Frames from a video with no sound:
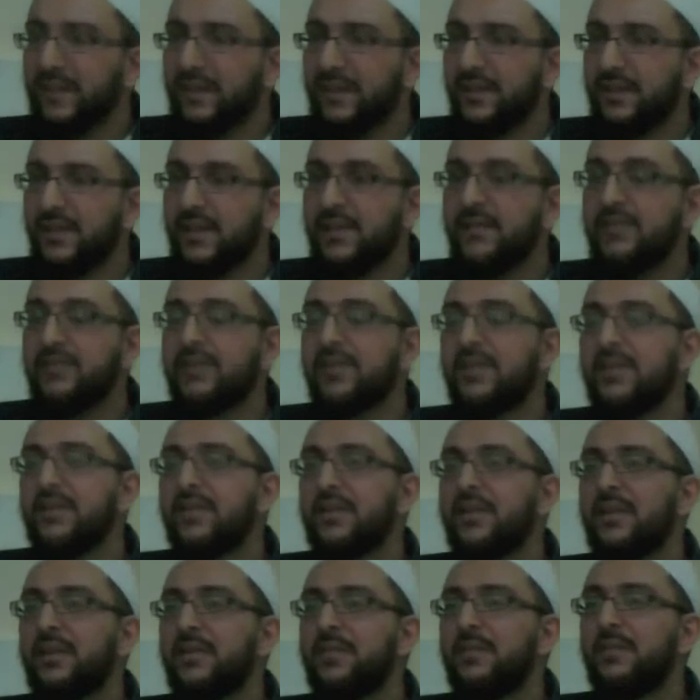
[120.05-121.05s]
he
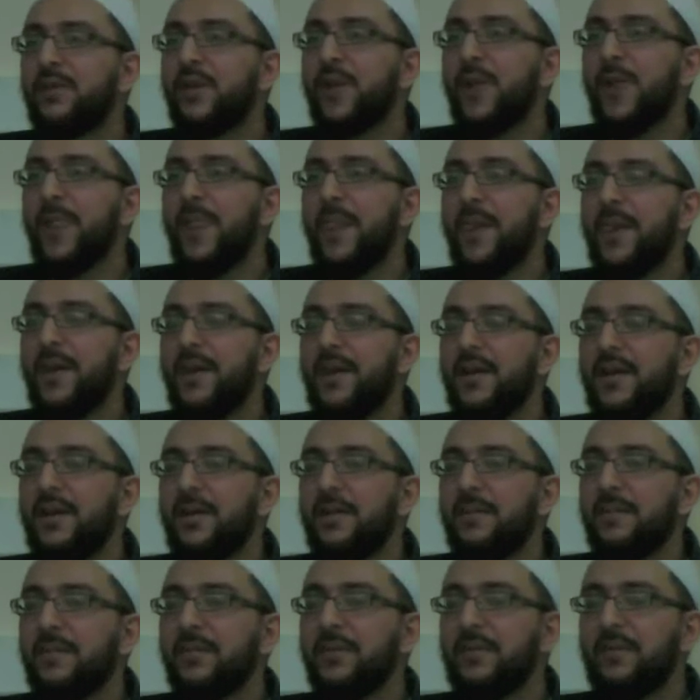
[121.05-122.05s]
cleaned it up.
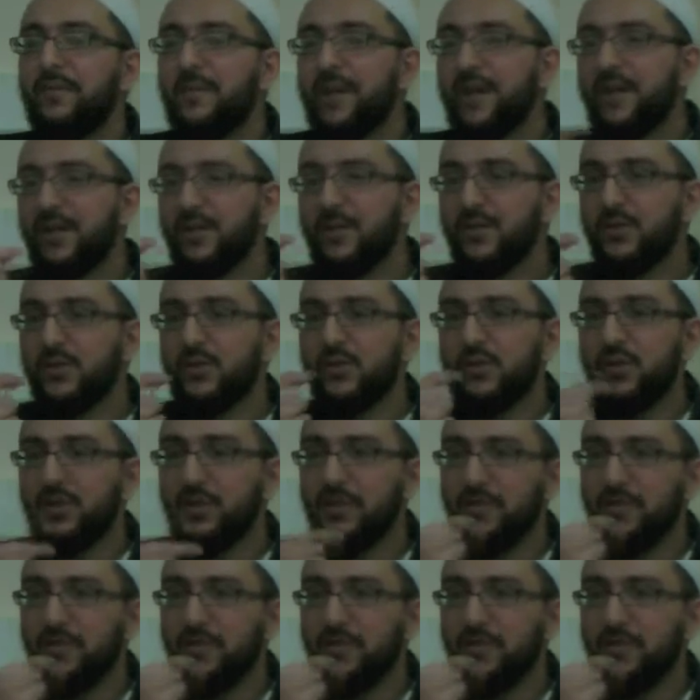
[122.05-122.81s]
But the man was so